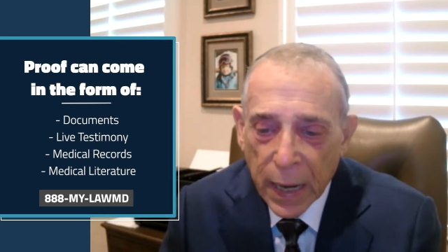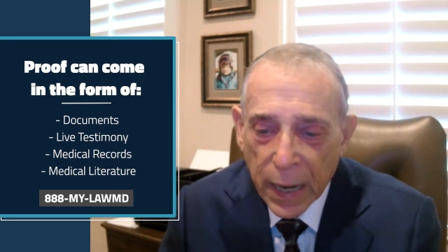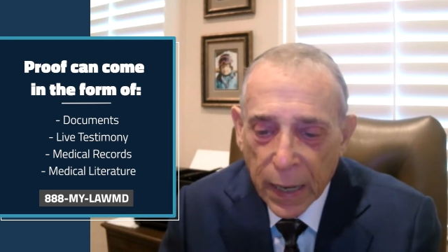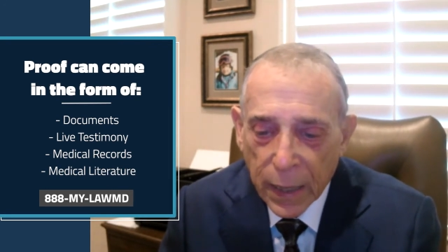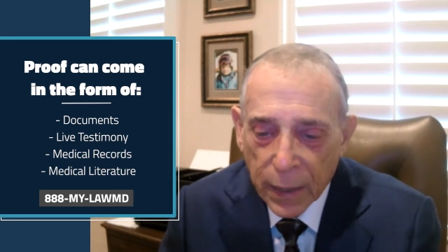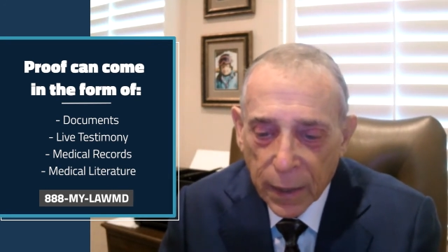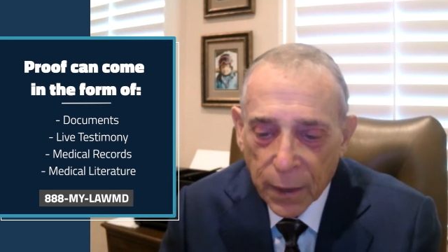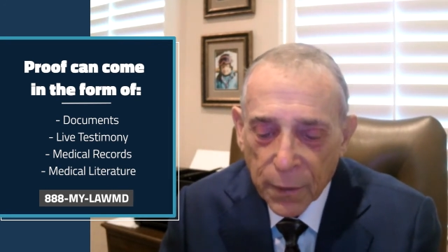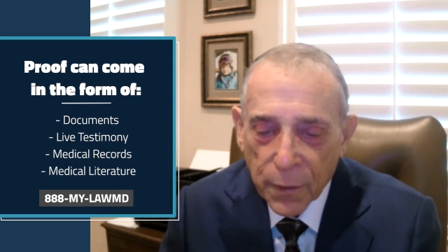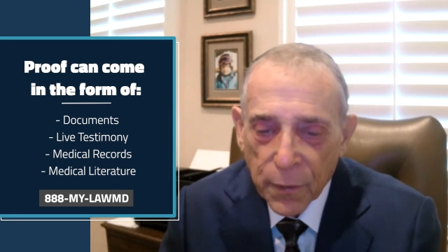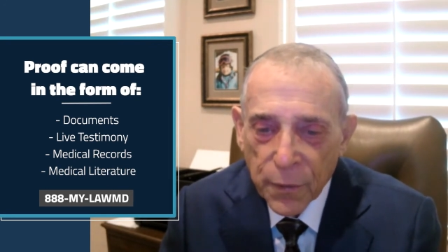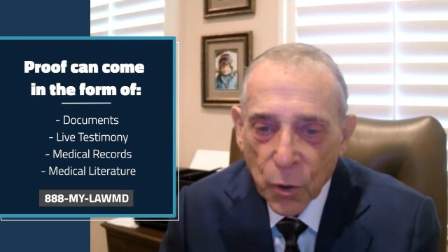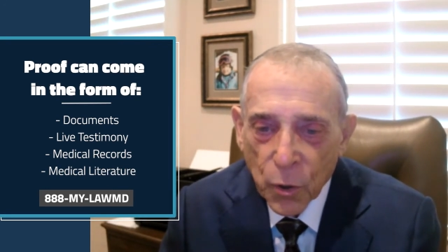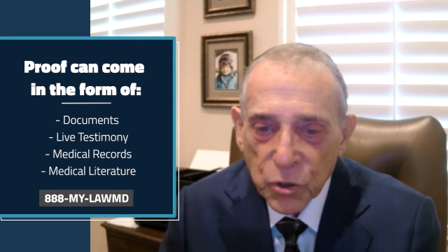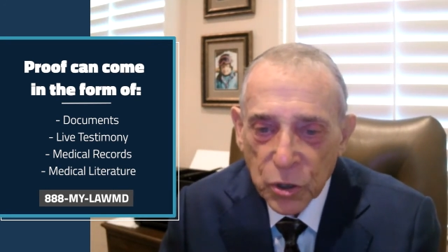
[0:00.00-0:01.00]

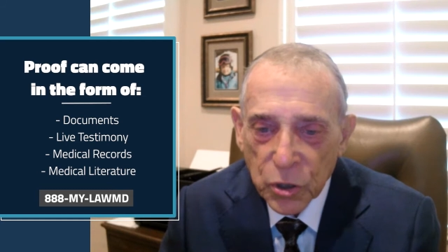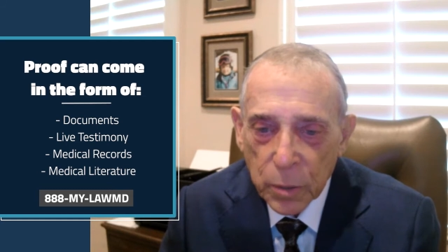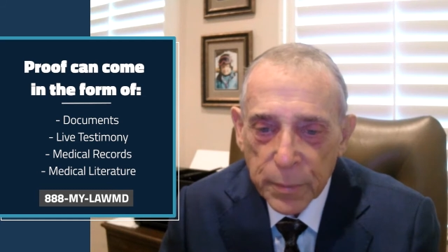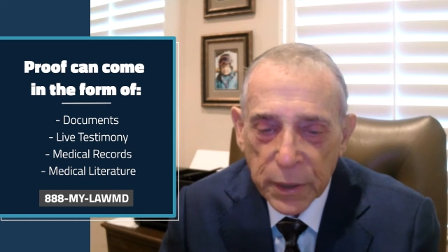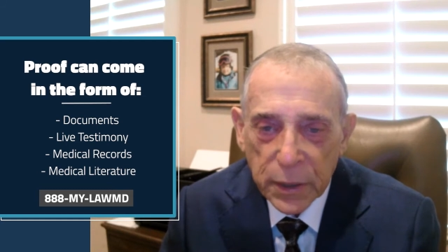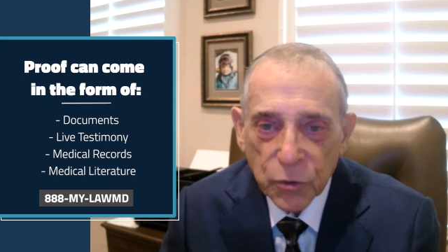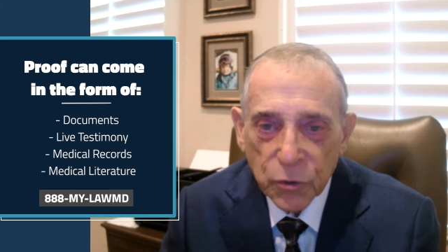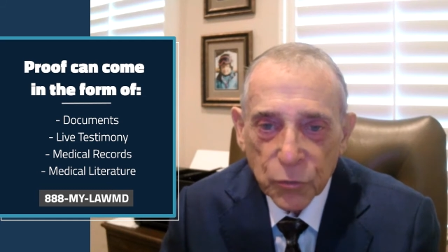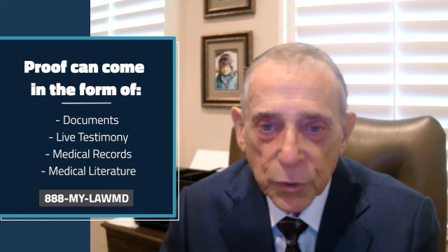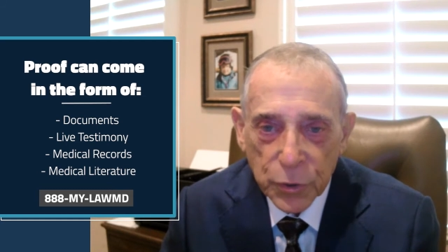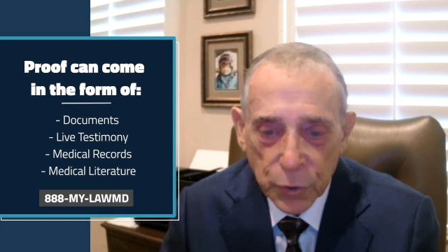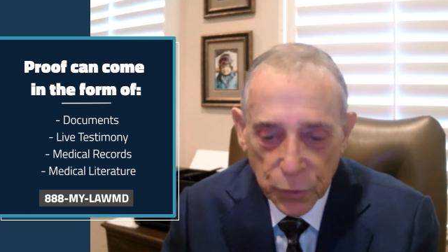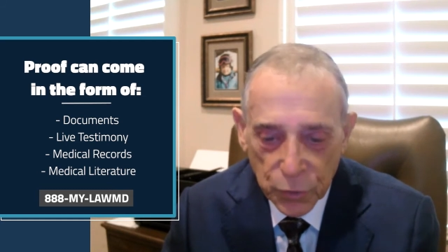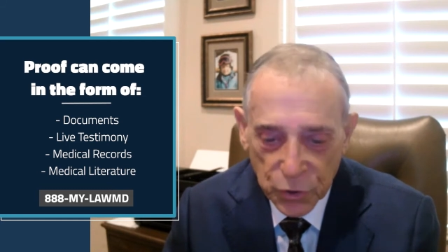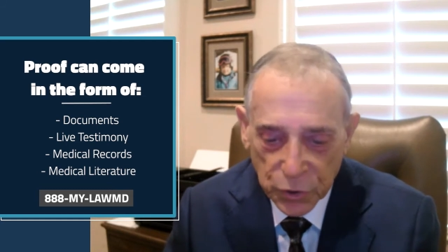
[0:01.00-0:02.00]
Those can be
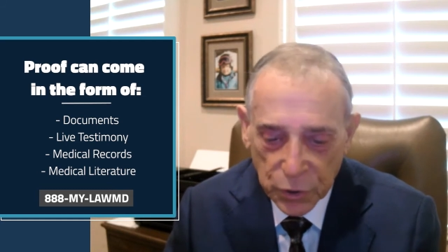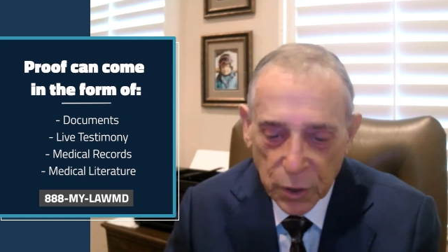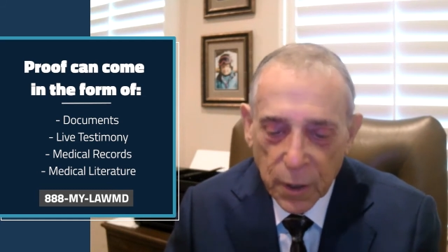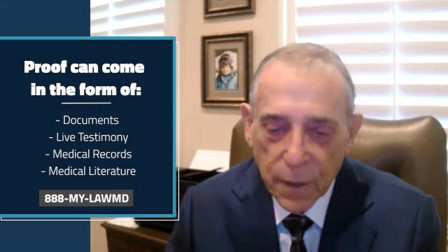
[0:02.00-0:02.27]
introduced